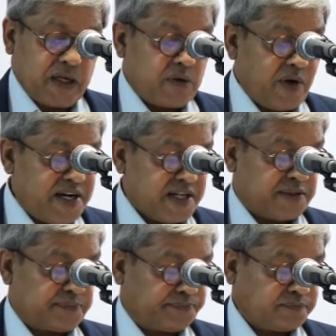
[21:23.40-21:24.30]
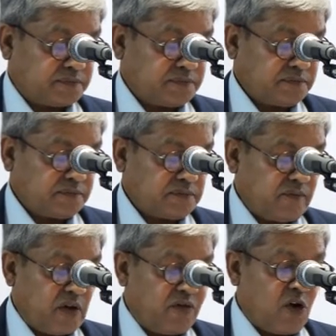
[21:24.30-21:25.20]
credit
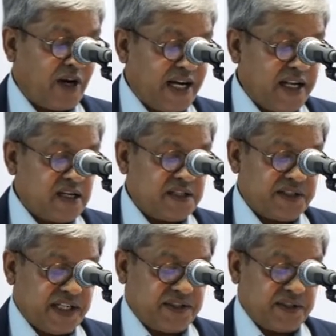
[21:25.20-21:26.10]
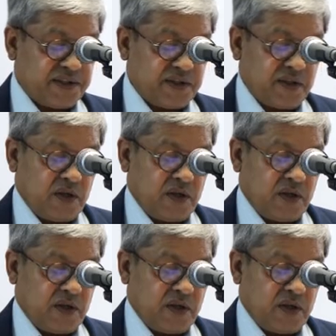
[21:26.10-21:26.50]
for getting a consensus